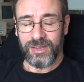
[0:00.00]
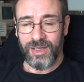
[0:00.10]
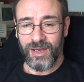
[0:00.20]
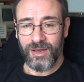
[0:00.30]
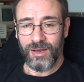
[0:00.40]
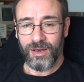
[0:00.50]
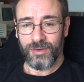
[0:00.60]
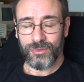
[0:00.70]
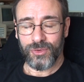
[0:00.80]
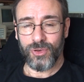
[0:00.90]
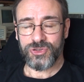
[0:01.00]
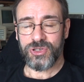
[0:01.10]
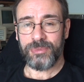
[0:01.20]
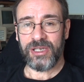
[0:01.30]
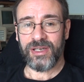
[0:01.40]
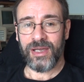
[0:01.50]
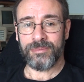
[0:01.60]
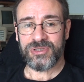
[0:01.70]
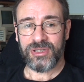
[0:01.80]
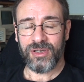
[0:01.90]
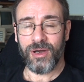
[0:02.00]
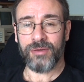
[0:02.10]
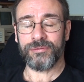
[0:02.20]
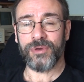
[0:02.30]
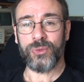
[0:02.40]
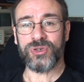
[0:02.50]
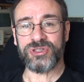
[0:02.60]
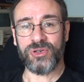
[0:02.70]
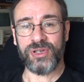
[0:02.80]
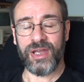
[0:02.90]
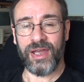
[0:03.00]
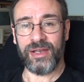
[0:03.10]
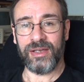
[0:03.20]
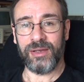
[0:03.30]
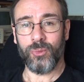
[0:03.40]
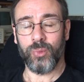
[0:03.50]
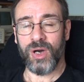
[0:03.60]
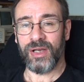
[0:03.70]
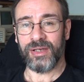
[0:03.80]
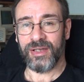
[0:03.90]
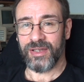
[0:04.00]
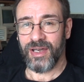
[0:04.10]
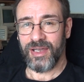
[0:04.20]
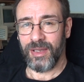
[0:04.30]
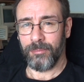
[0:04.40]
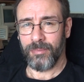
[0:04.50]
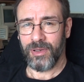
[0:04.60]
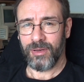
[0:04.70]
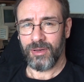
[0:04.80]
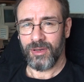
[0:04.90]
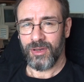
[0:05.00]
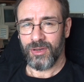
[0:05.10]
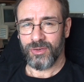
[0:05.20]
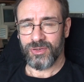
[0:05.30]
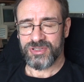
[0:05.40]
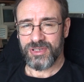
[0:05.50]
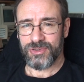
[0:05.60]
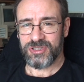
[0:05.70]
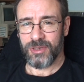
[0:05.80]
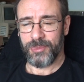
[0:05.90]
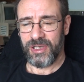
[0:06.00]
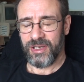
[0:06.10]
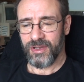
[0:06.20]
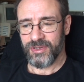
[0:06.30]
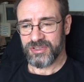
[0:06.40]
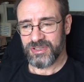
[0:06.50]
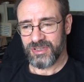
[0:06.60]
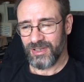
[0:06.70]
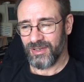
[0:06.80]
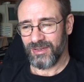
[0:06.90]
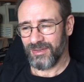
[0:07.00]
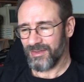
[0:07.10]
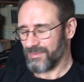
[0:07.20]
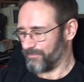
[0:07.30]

Yeah, got too many games, can't focus on any one game because there are so many others, and